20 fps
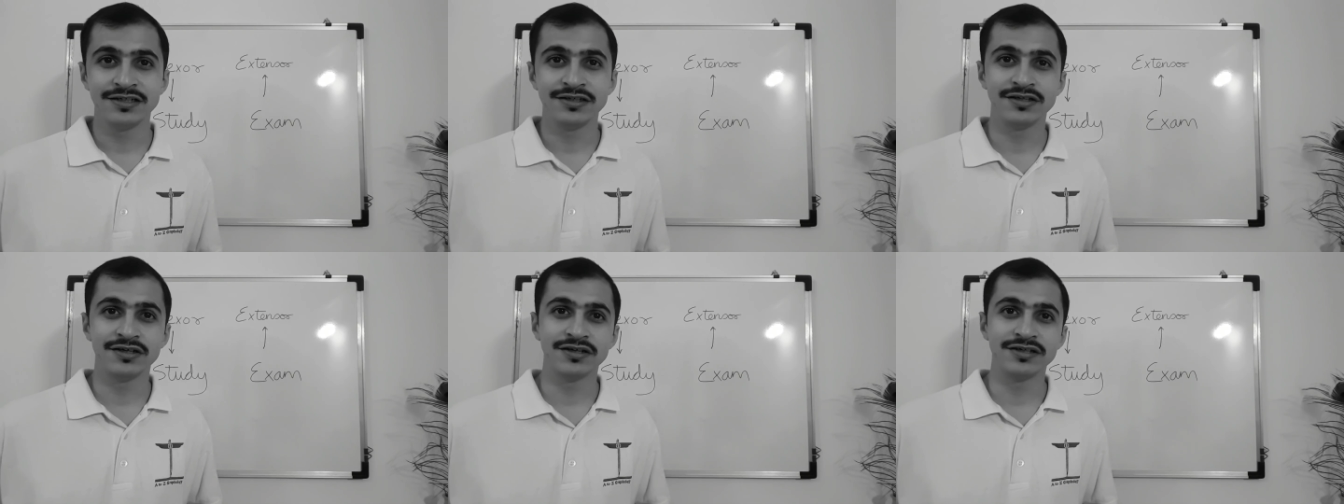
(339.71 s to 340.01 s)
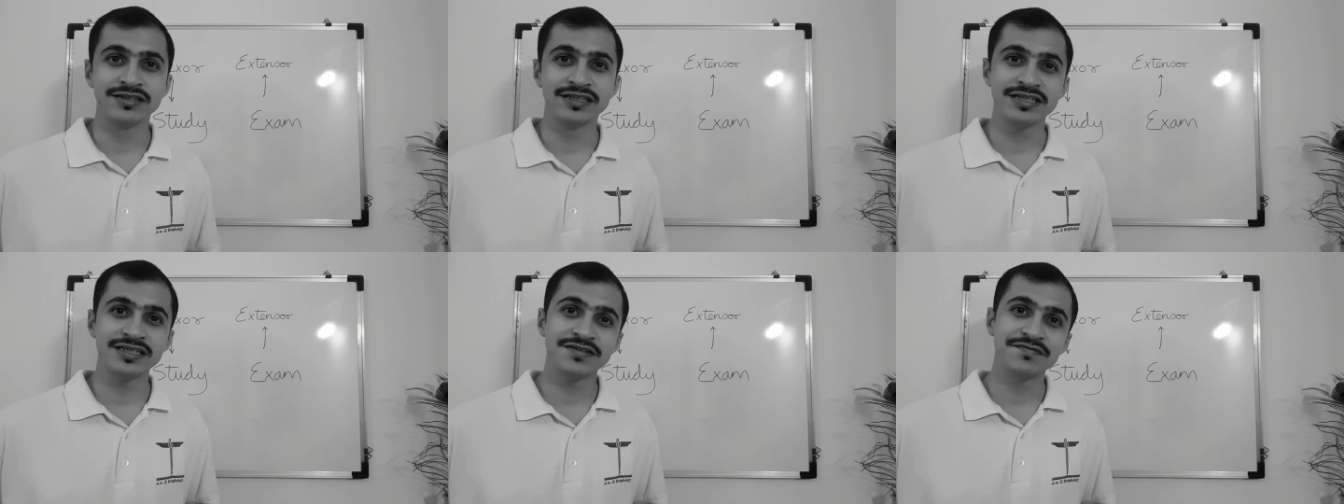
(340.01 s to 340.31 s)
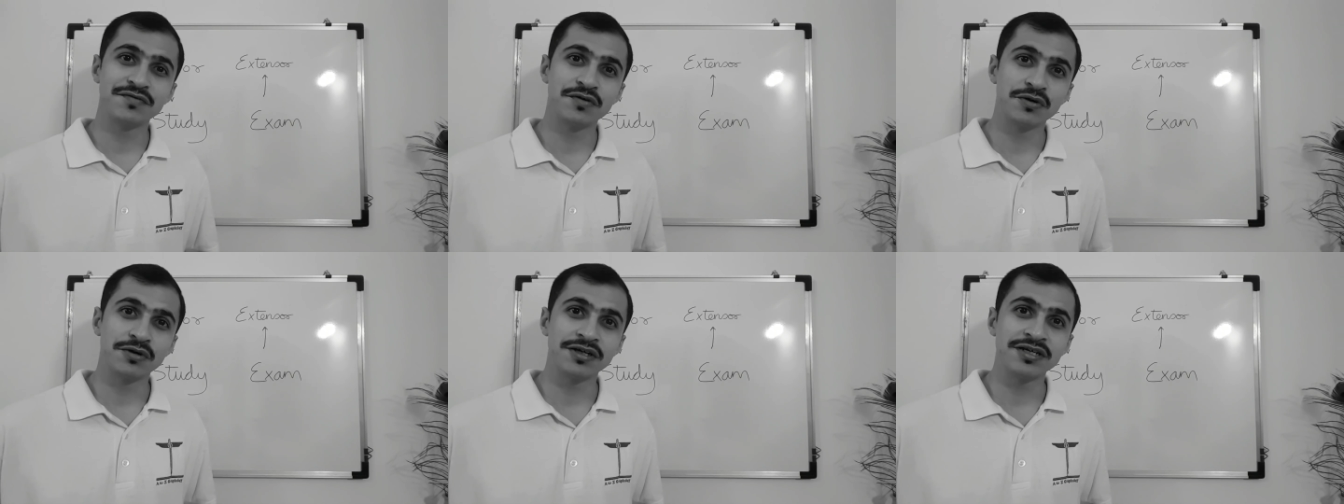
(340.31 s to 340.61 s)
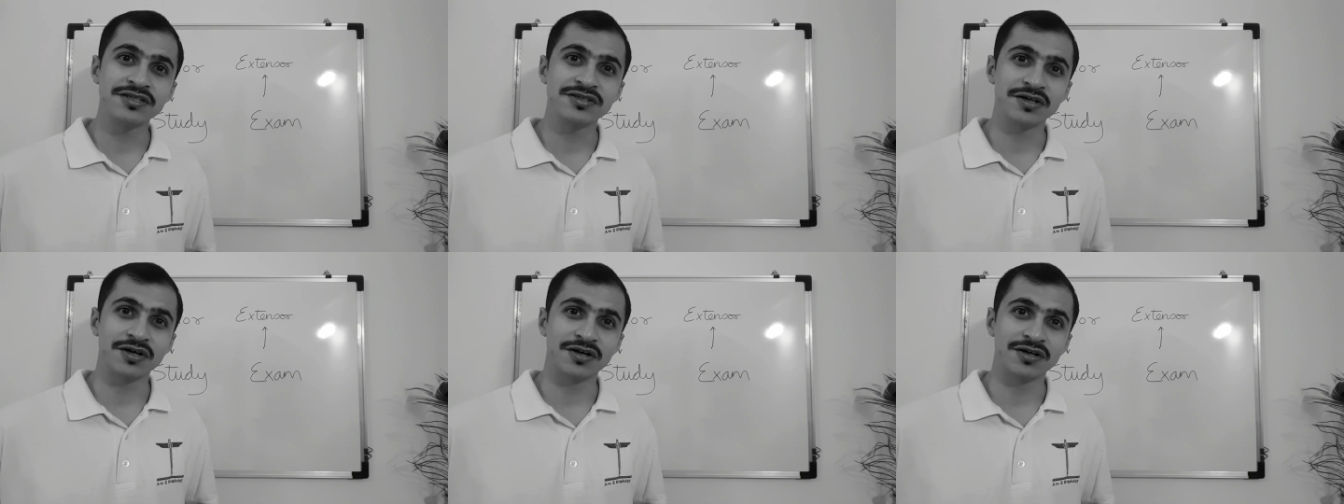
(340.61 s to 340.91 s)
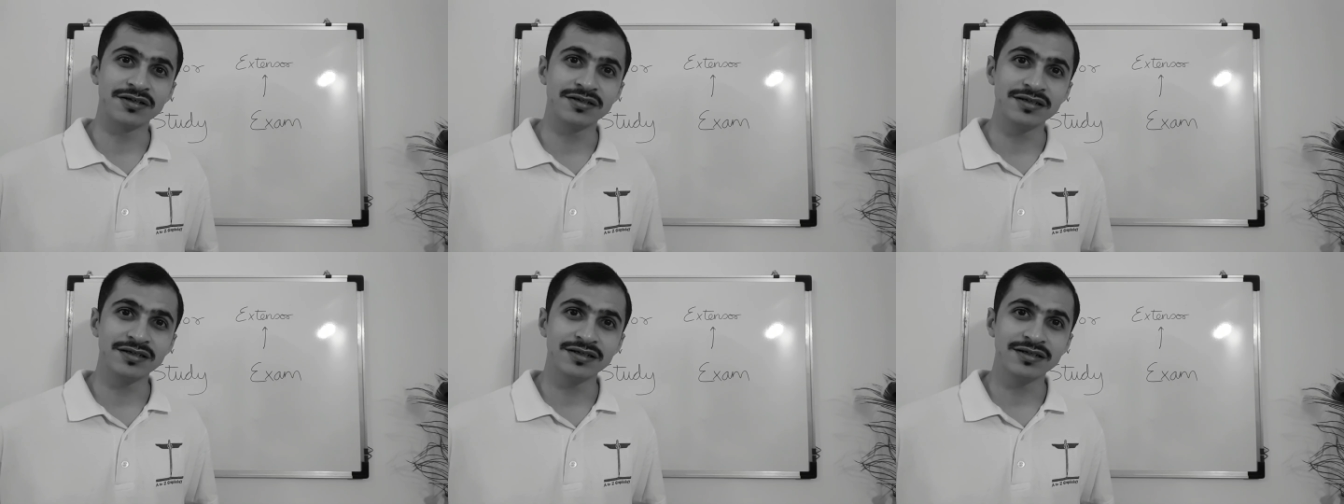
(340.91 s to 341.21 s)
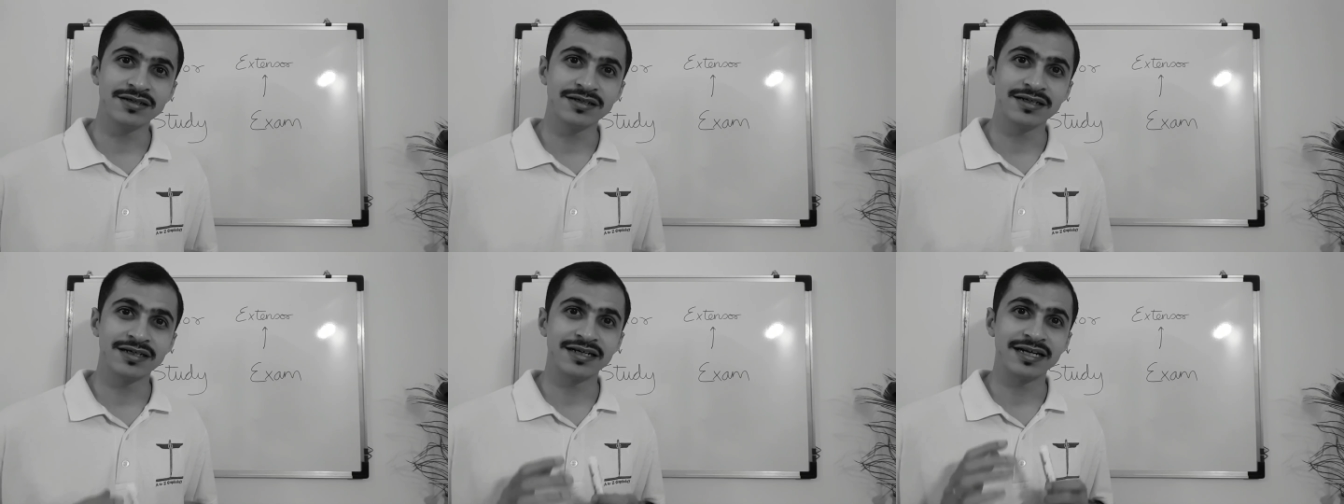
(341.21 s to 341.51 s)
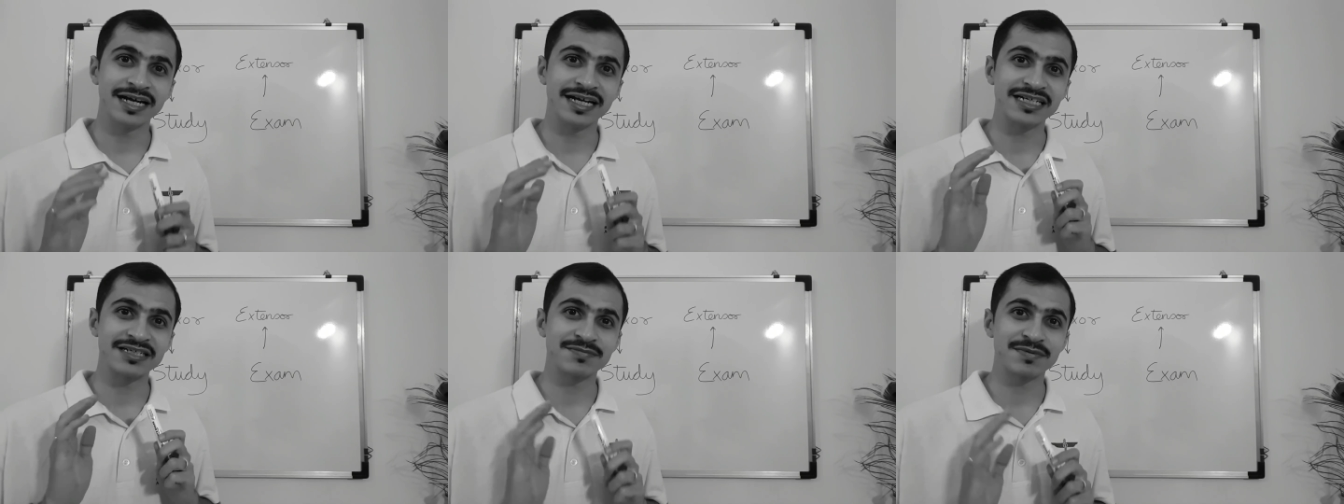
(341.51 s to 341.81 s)
you're just focused on
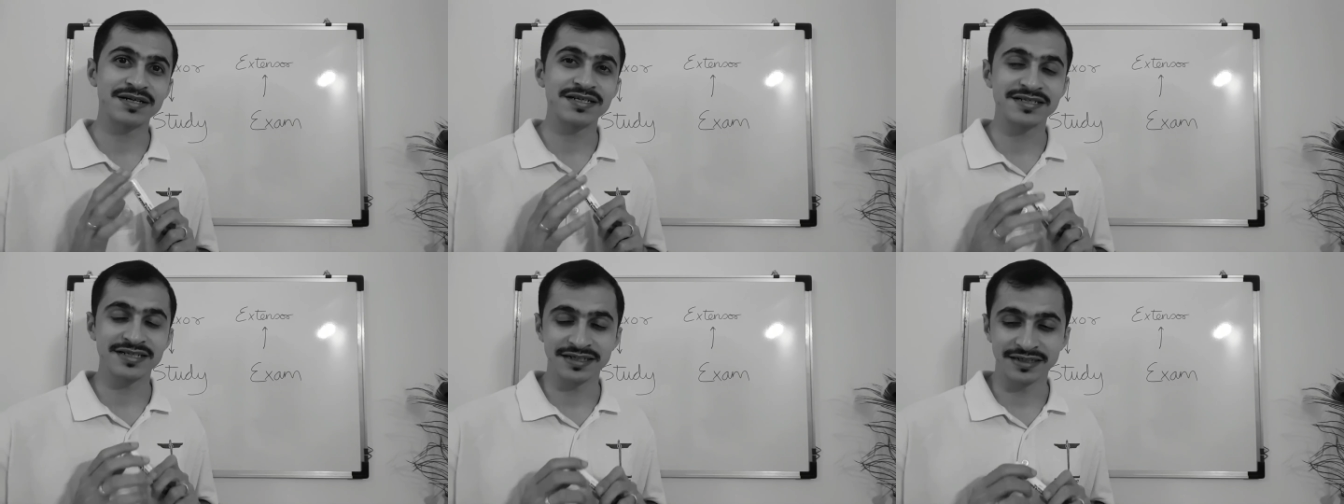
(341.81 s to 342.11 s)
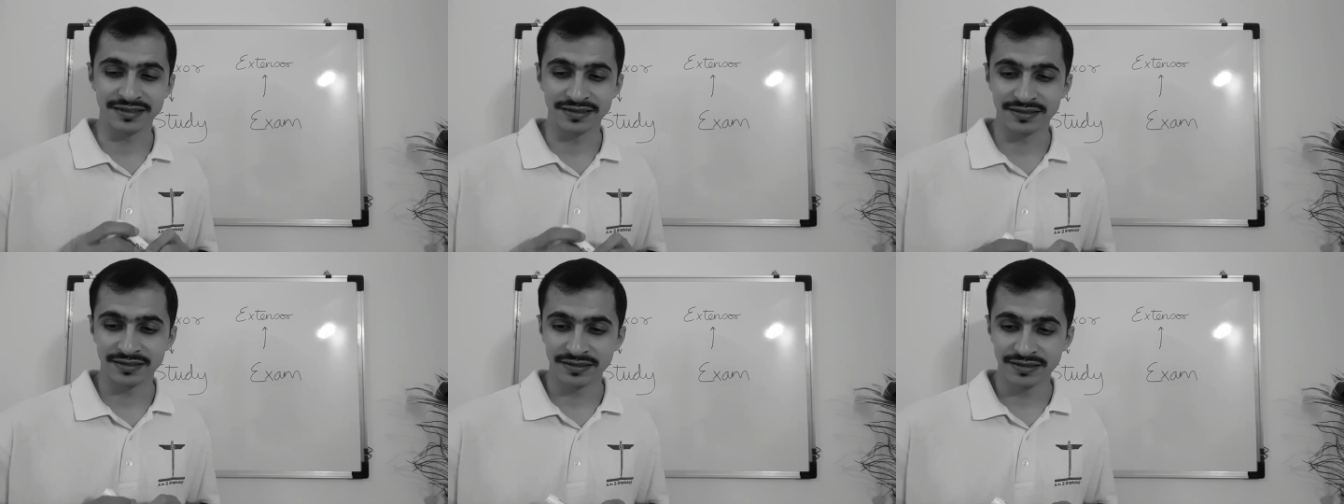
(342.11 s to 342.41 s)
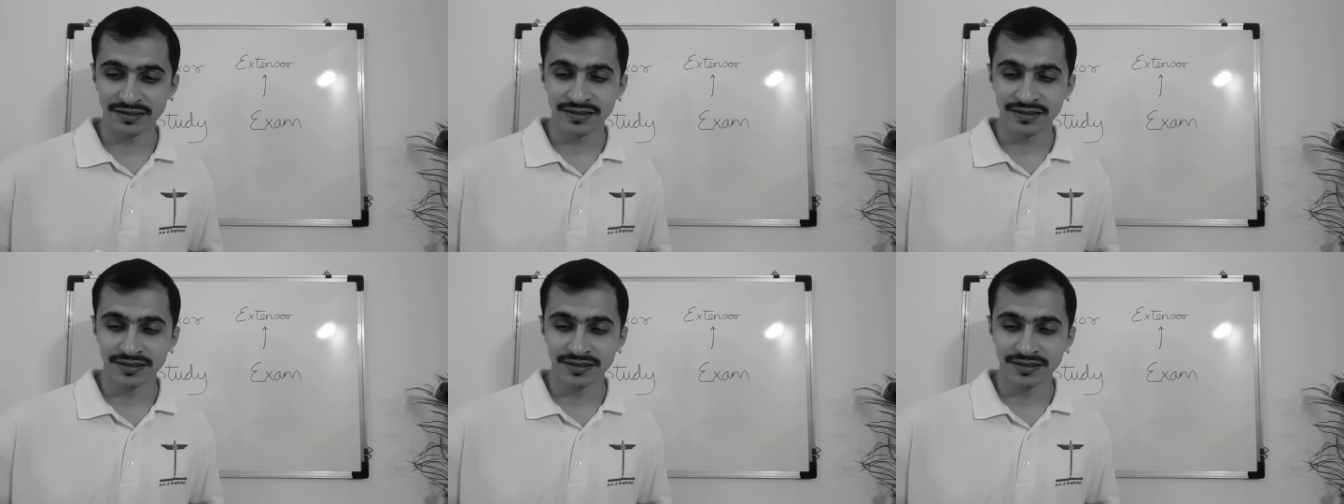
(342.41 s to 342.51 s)
expressing.